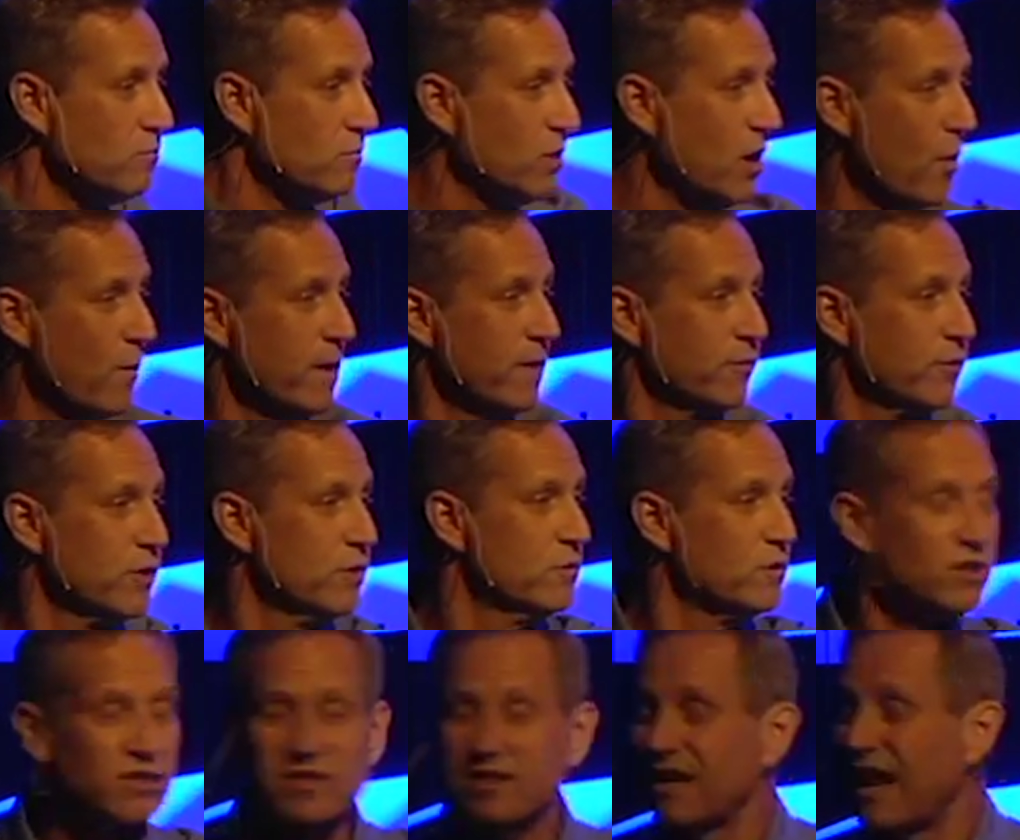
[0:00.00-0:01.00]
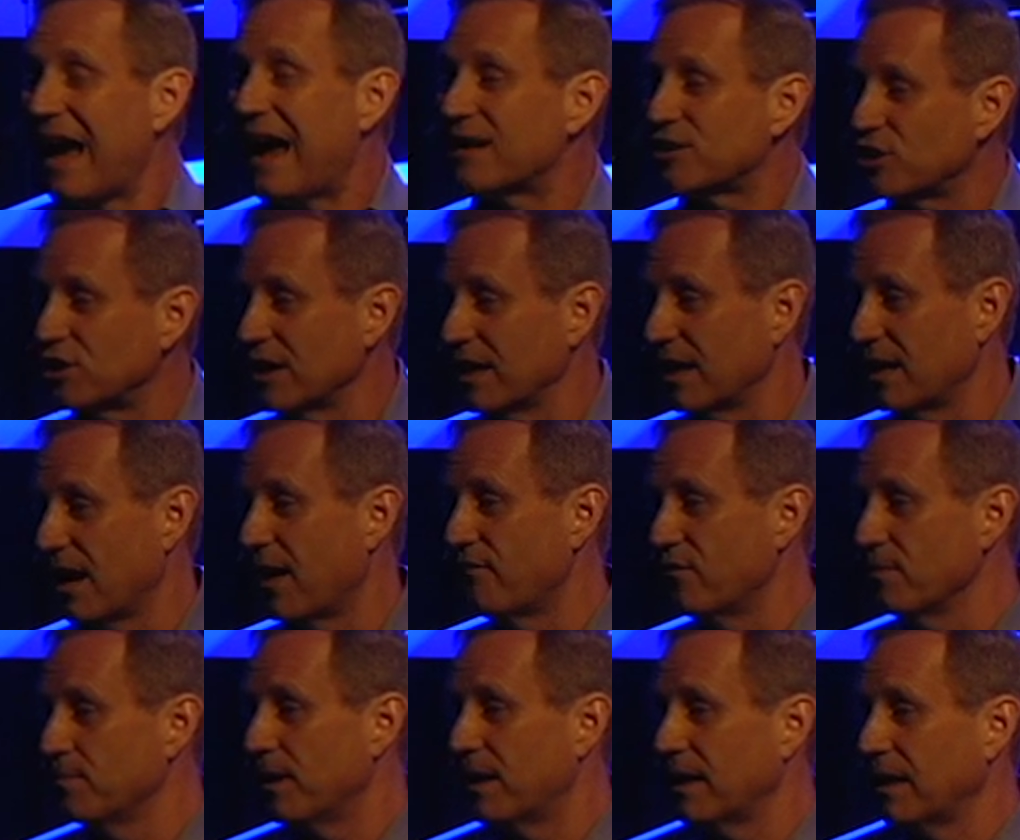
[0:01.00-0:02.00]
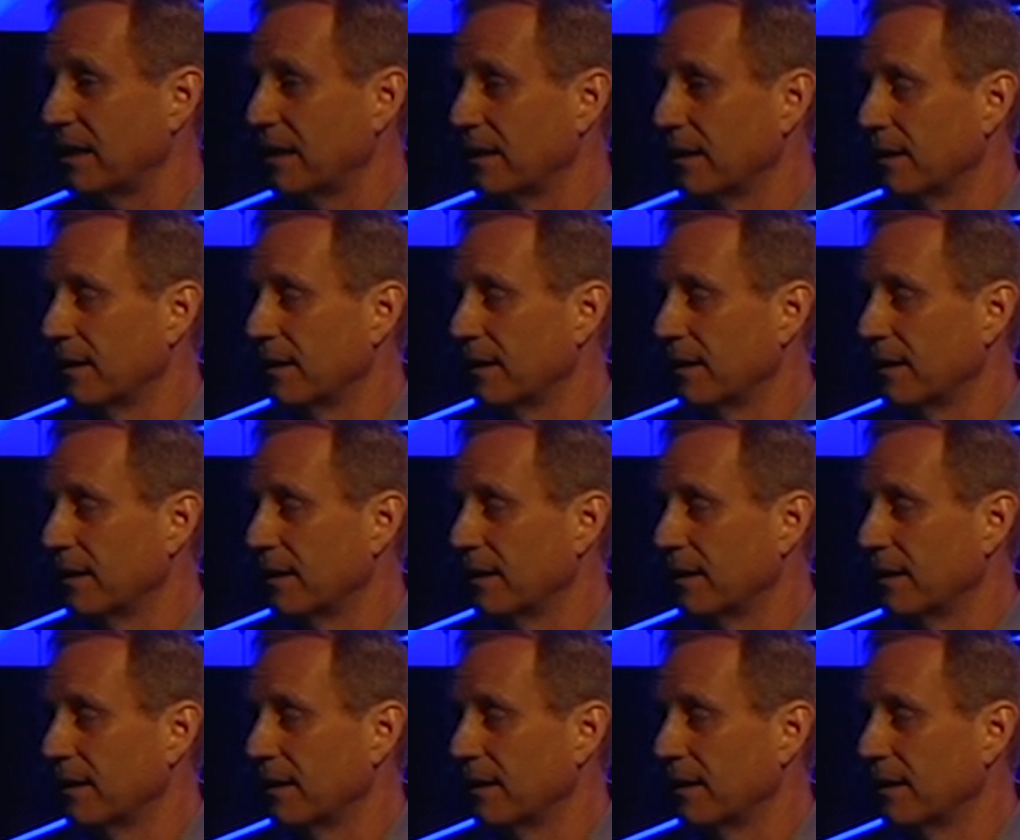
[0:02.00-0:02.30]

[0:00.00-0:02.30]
going through slashing at everybody.